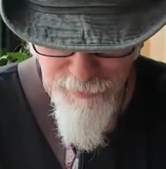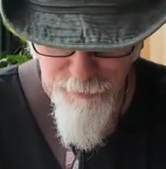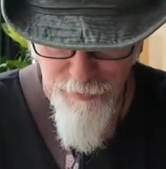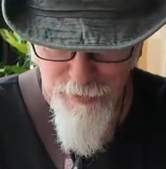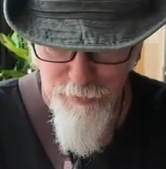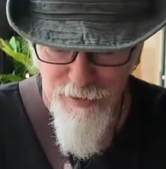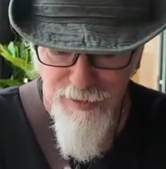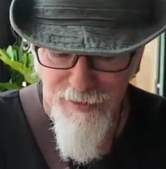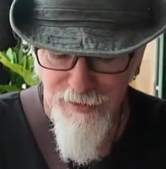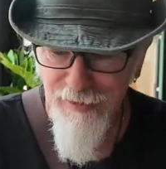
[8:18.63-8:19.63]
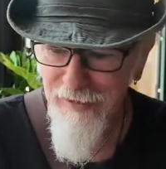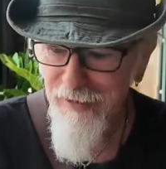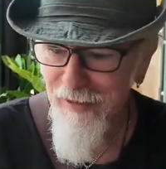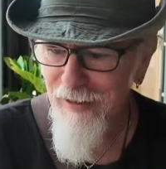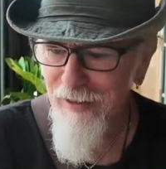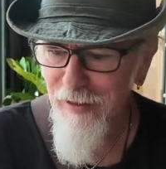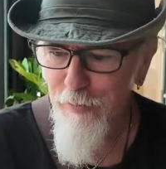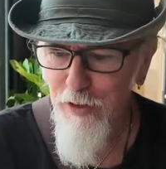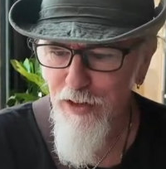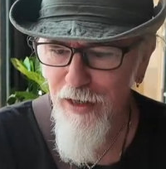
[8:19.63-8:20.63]
717.
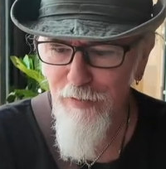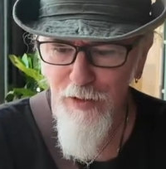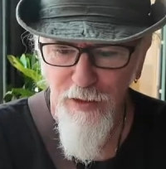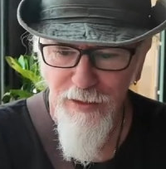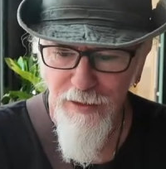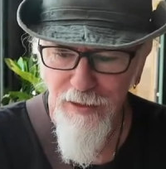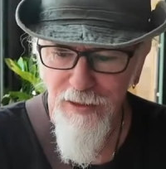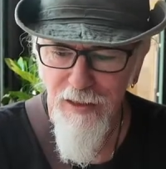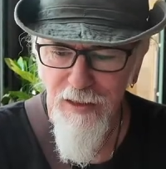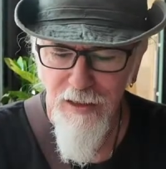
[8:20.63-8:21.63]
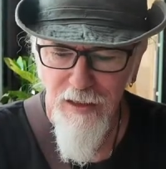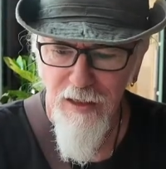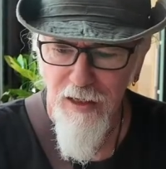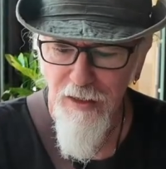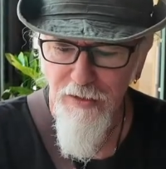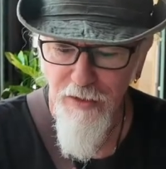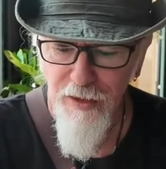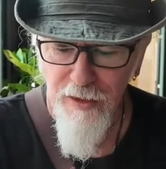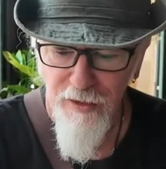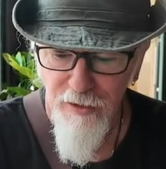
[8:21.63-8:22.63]
Appreciate having you here. Uh, so
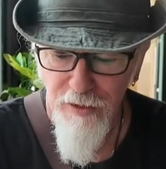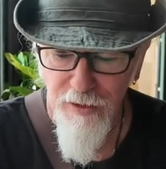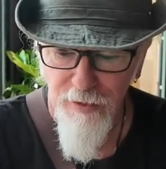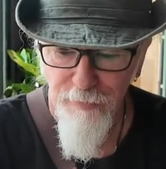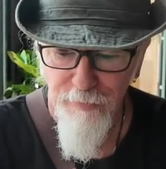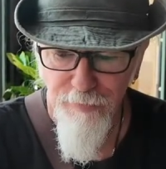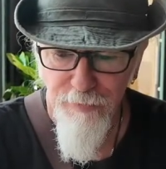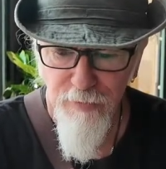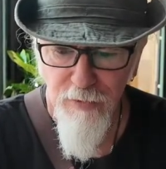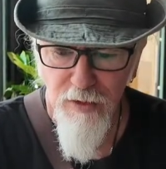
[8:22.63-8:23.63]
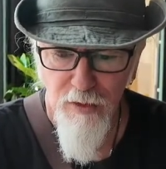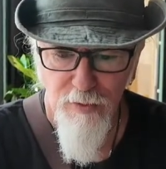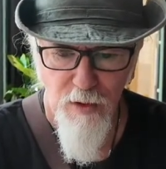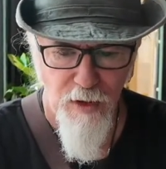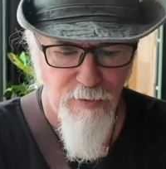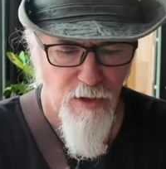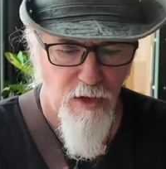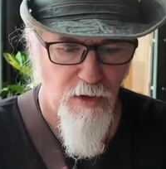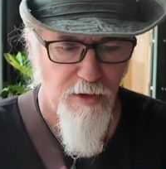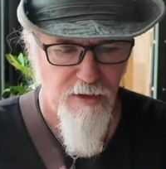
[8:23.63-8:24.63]
yeah, um, so if you're ever
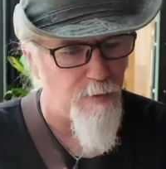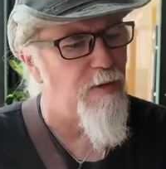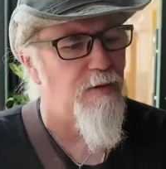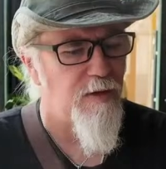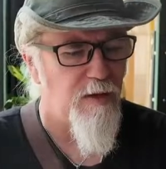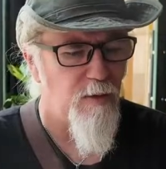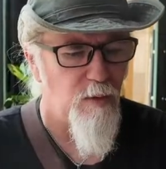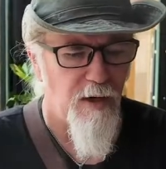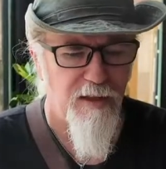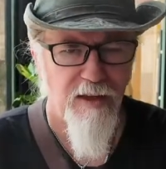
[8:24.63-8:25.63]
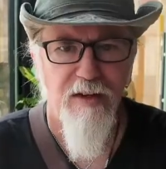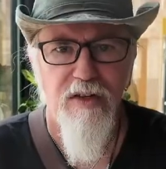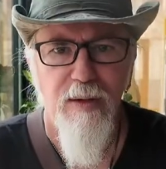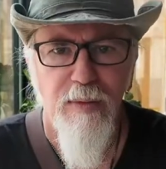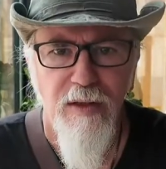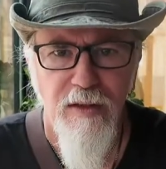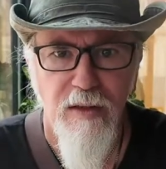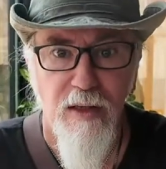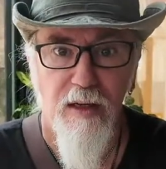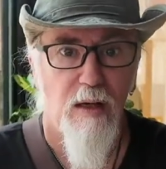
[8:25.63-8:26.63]
curious about, you know, why things seem a
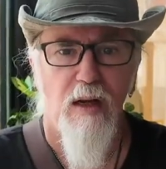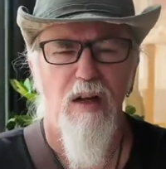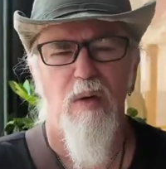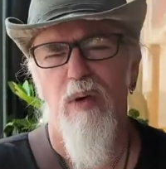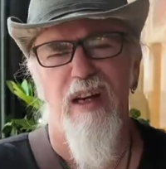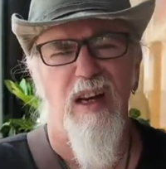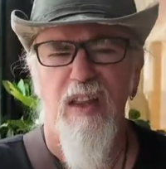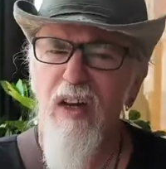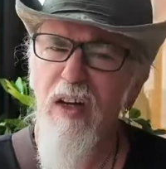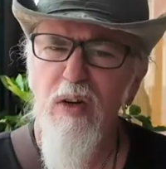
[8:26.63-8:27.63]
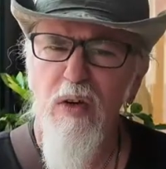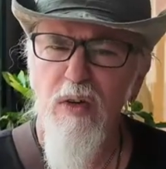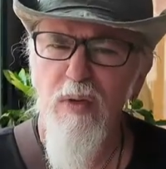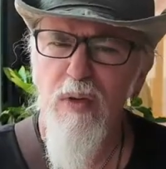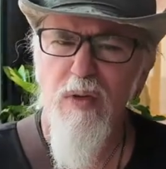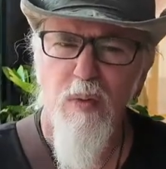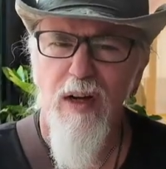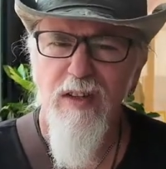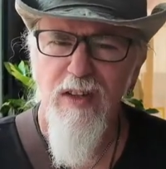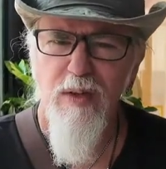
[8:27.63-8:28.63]
little like, wait, I thought New Year's was,
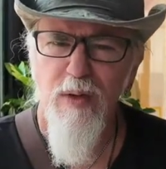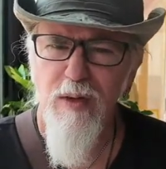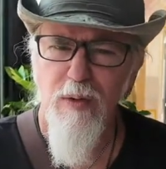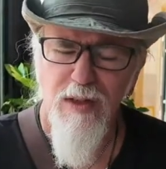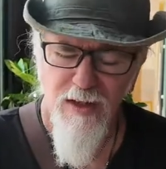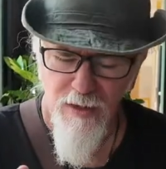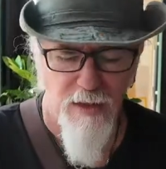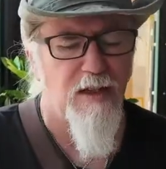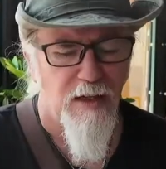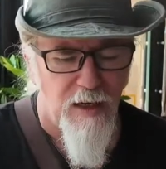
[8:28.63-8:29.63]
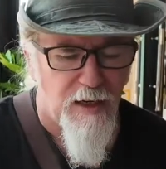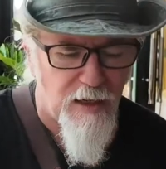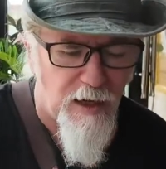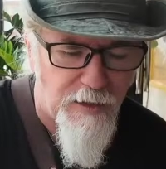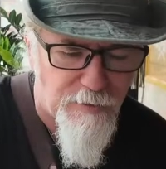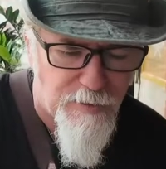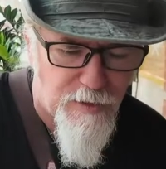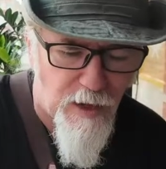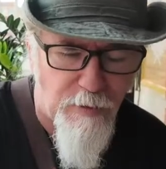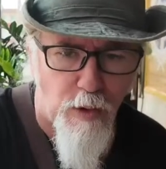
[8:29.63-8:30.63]
why is he doing, what's, I,
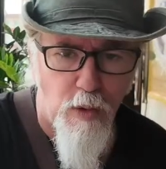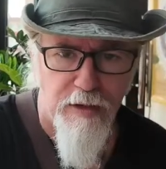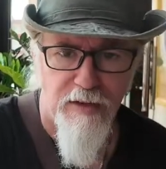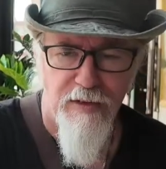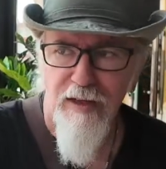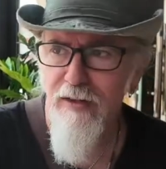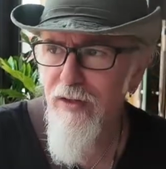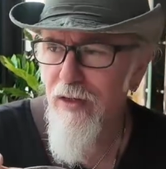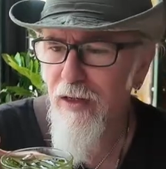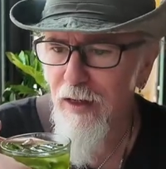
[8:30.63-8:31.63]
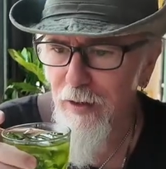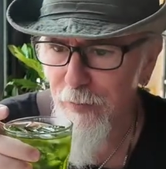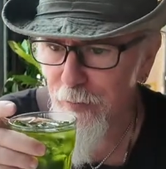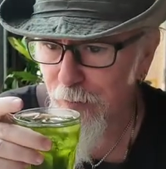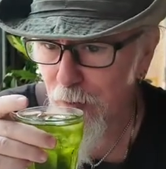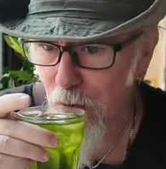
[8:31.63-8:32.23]
I record in advance. Um,